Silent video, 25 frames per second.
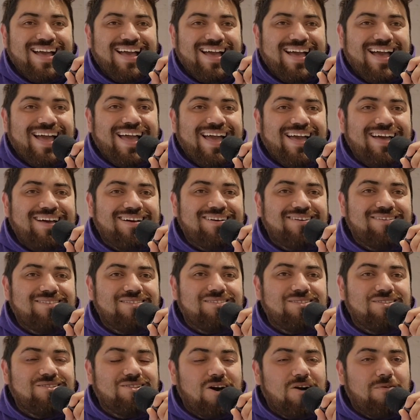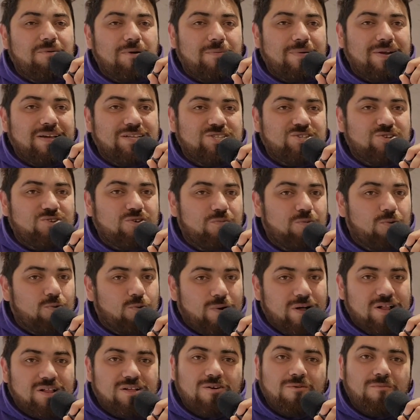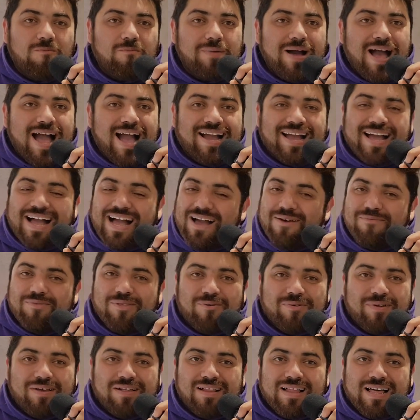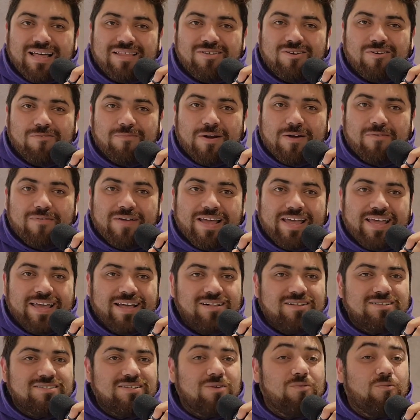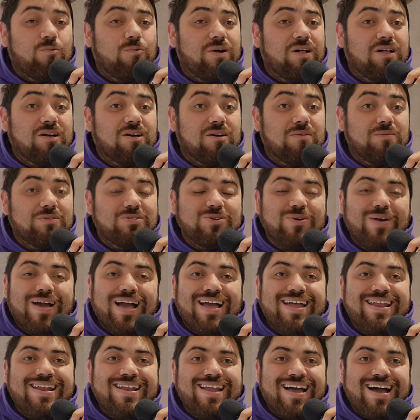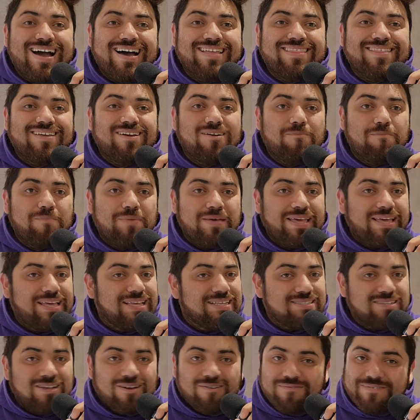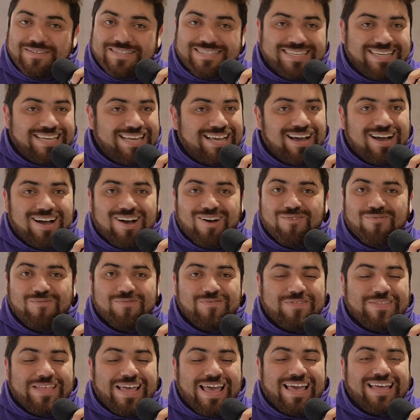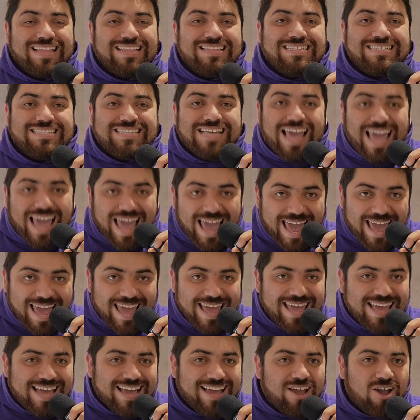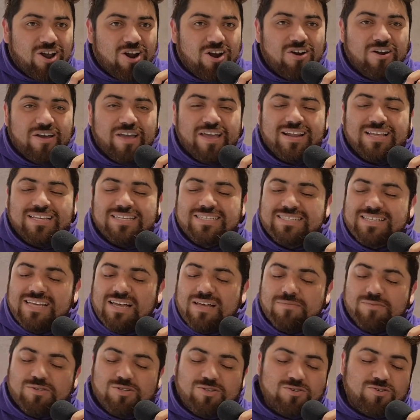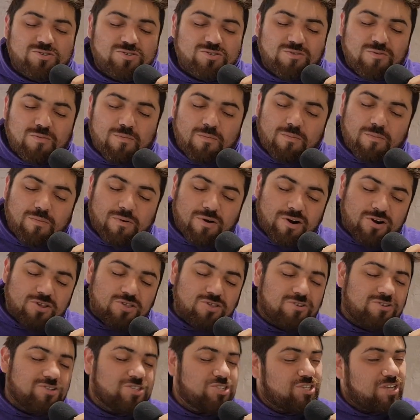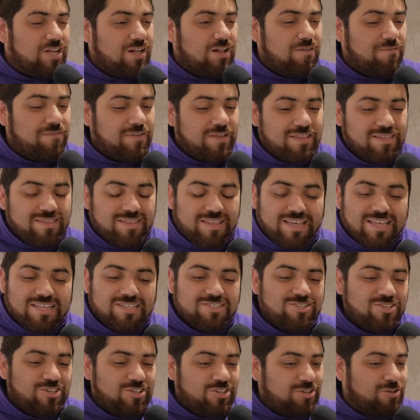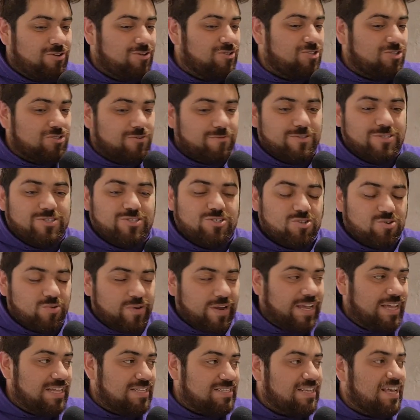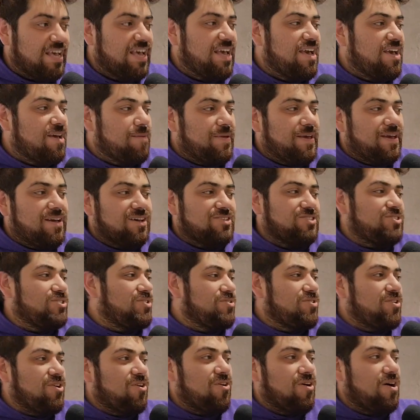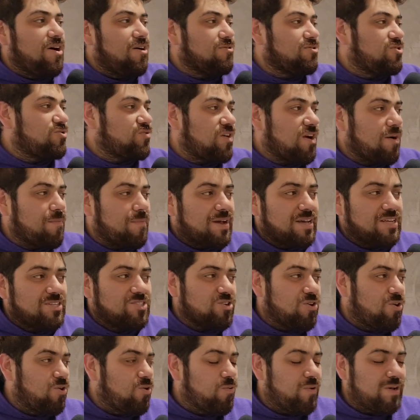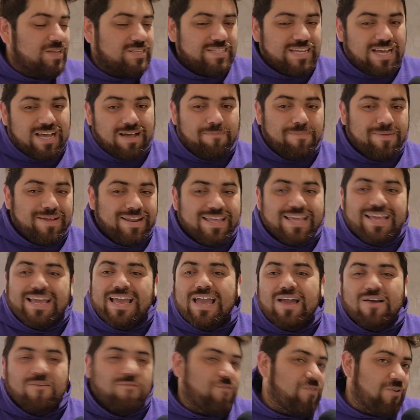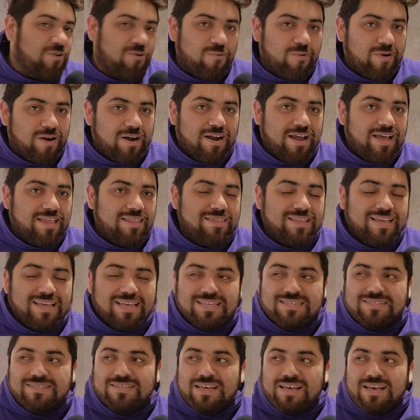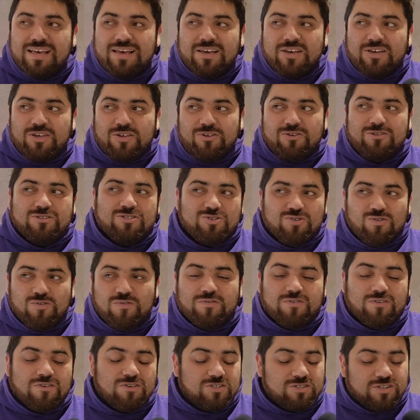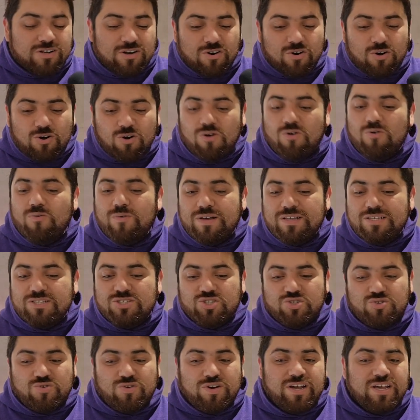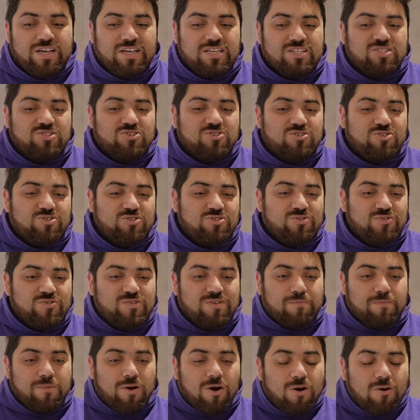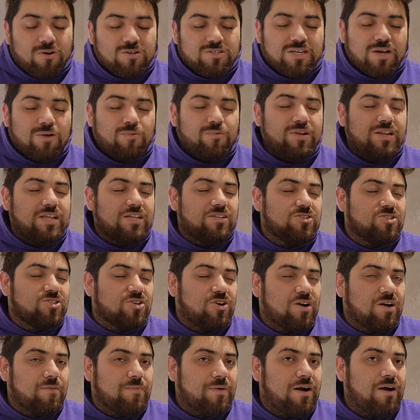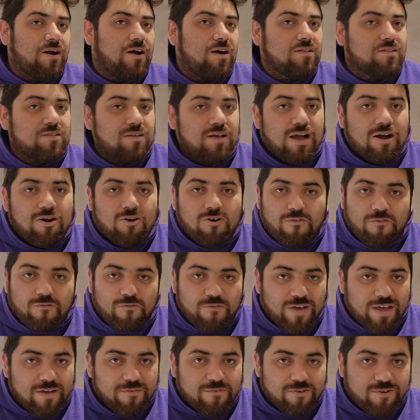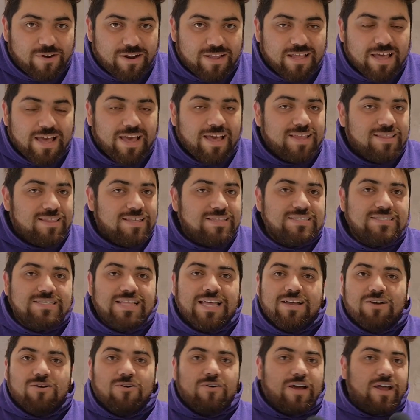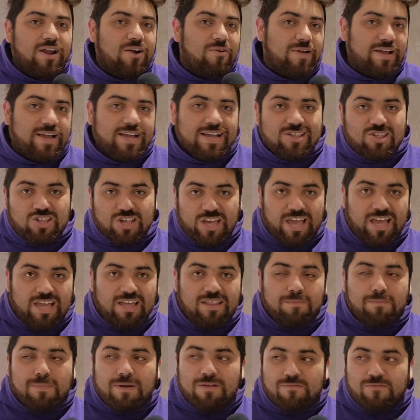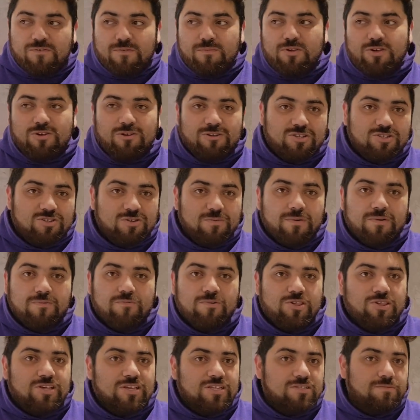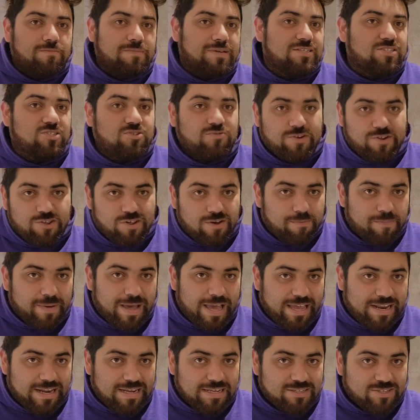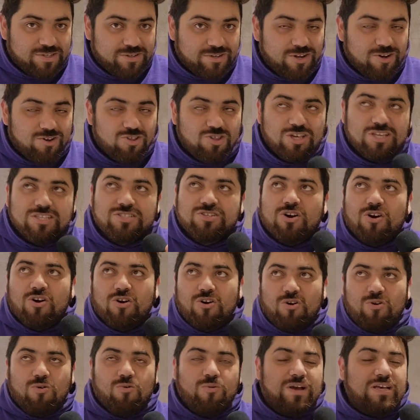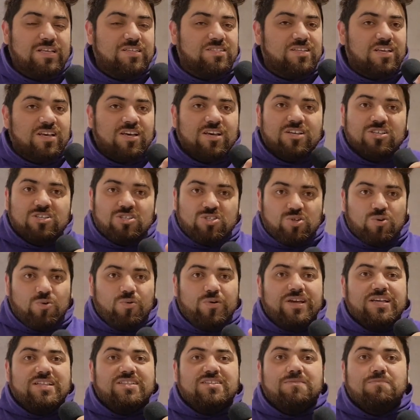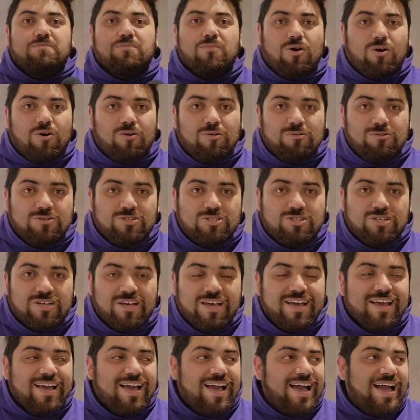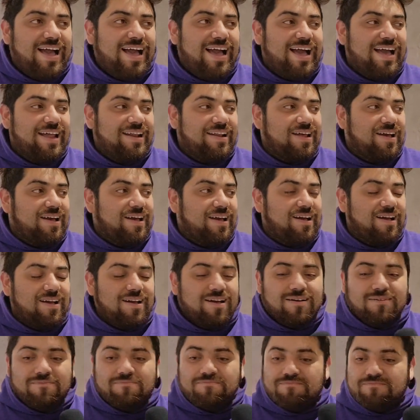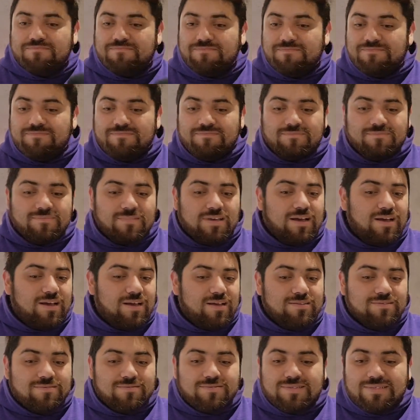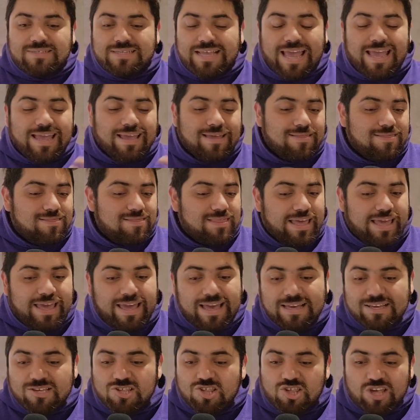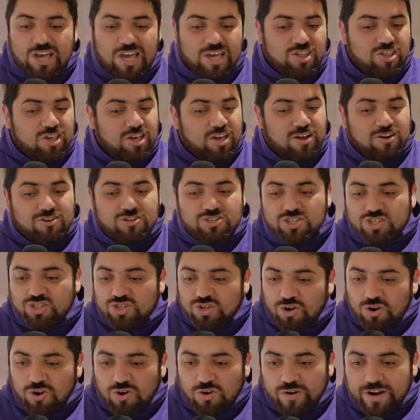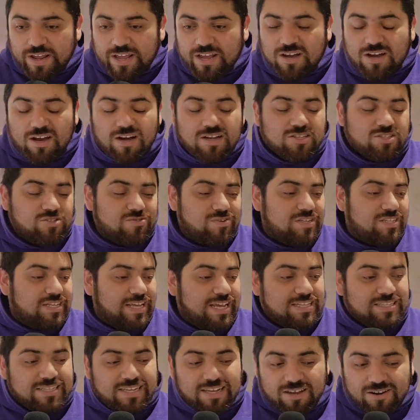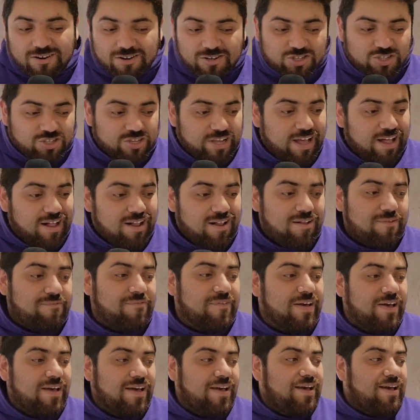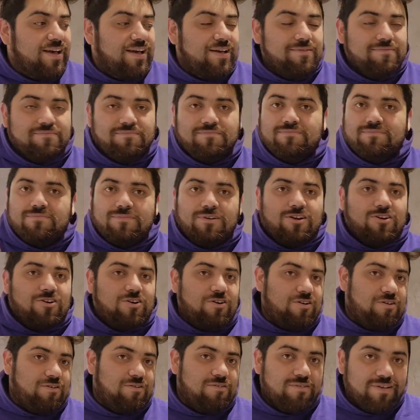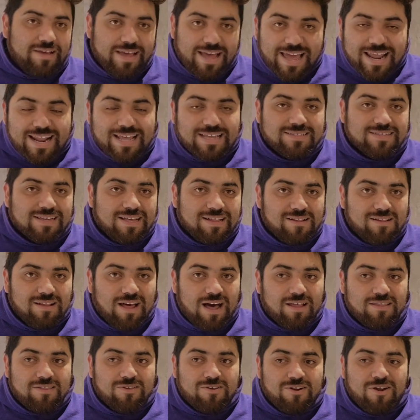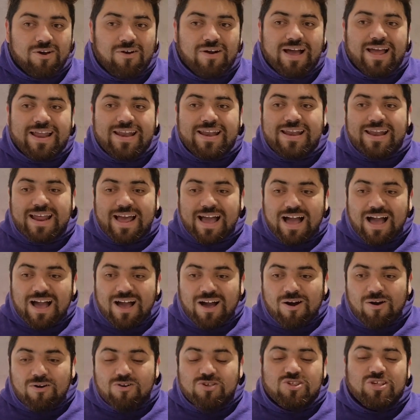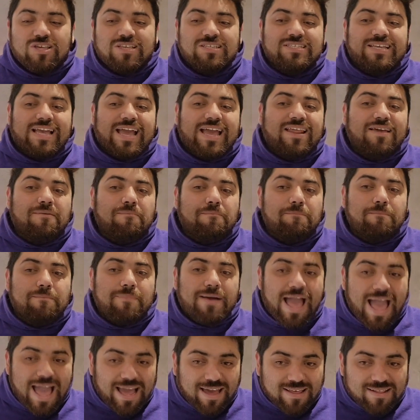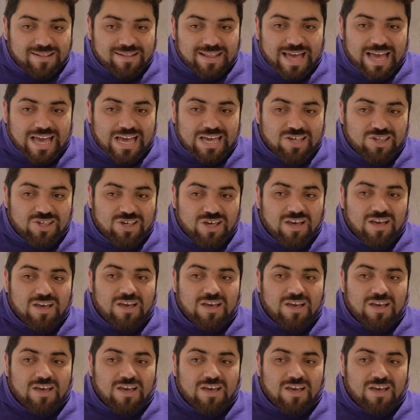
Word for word: Hello, Beverly Troop. Welcome back. I'm the real Andy of Beverly Hills, and welcome to another piece of tea of the day. Girl, it is time to submerge yourself in this YouTube street because you know how drama is always happening everywhere, and these YouTubers they're always trying to do the most. And we need to talk about our favorite. This is like our Erika Jayne, but from YouTube, which is Miss Trisha Paytas. You know, she's always doing the most, and uh, uh, saying things, changing her story, contradicting herself. Girl, it is a lot, you know. And now she's getting backlash